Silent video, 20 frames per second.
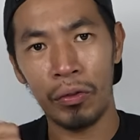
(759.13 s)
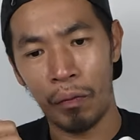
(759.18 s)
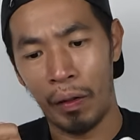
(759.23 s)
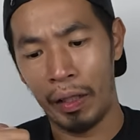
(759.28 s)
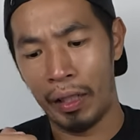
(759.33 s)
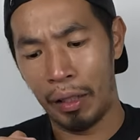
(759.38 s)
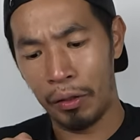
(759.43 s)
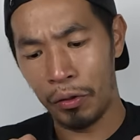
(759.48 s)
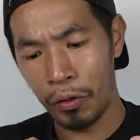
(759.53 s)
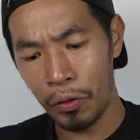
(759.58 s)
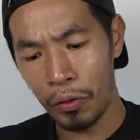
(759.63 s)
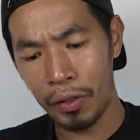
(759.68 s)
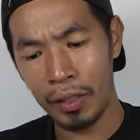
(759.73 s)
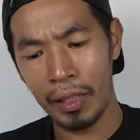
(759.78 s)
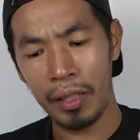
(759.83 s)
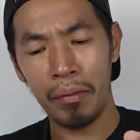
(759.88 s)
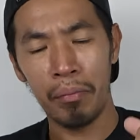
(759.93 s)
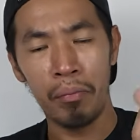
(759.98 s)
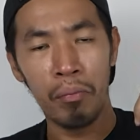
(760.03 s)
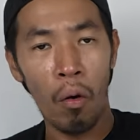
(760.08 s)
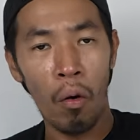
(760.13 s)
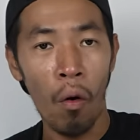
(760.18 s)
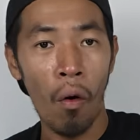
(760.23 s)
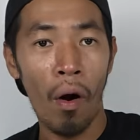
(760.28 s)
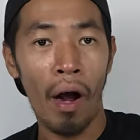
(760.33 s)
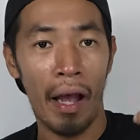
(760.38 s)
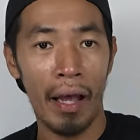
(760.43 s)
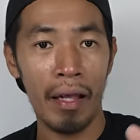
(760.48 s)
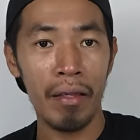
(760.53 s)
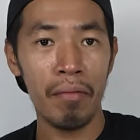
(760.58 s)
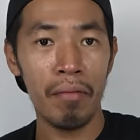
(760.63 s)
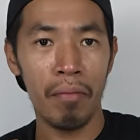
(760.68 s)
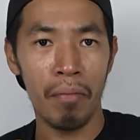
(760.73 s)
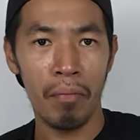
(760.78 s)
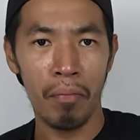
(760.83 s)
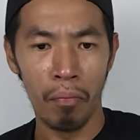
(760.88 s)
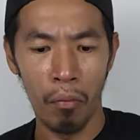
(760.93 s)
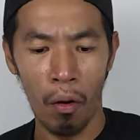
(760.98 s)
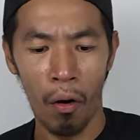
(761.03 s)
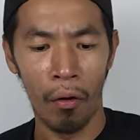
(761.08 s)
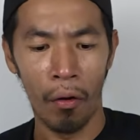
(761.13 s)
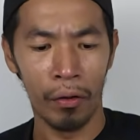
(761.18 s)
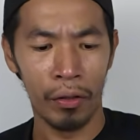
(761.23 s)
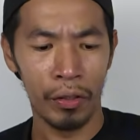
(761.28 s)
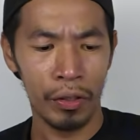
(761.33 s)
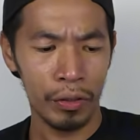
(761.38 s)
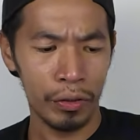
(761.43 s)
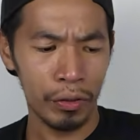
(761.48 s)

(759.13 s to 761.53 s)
I use it more and more.